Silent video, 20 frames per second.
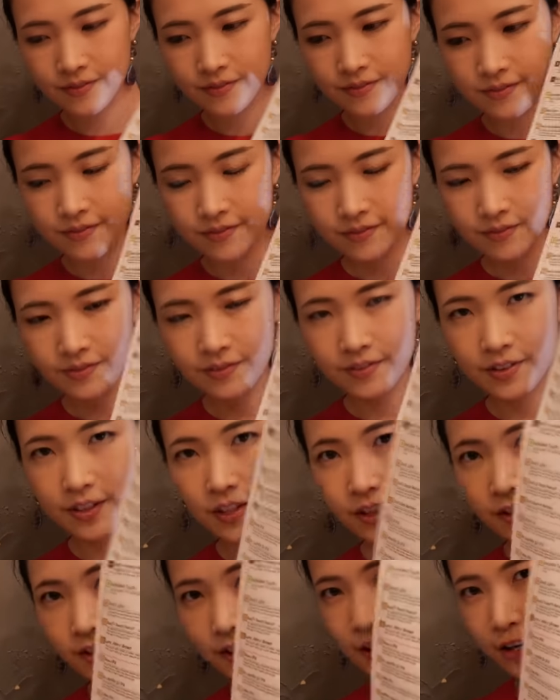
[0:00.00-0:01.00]

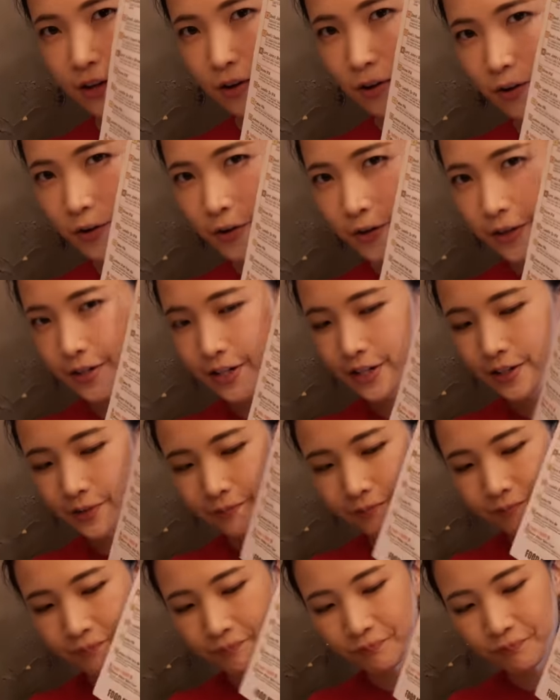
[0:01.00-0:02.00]

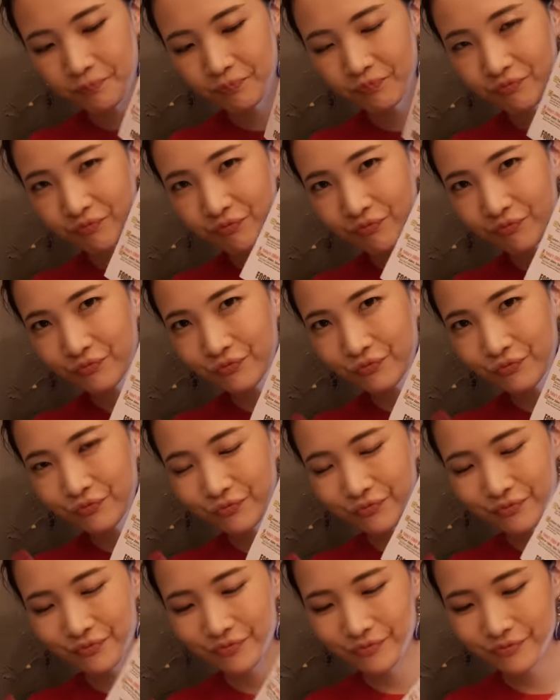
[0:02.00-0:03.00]

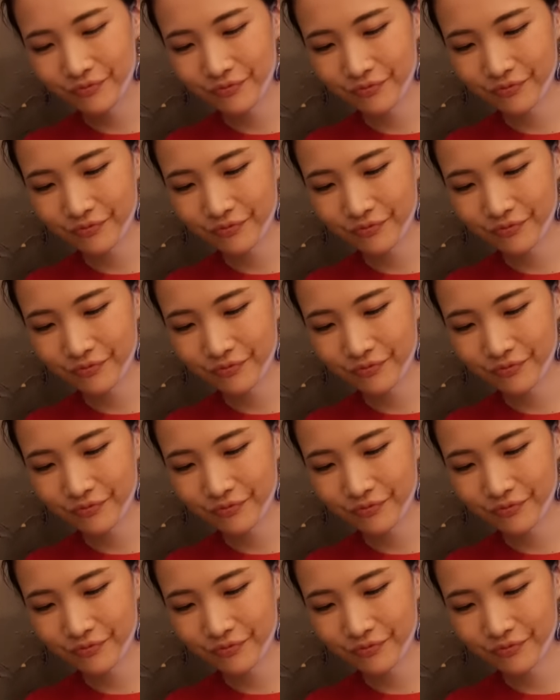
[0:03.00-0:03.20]
[no speech]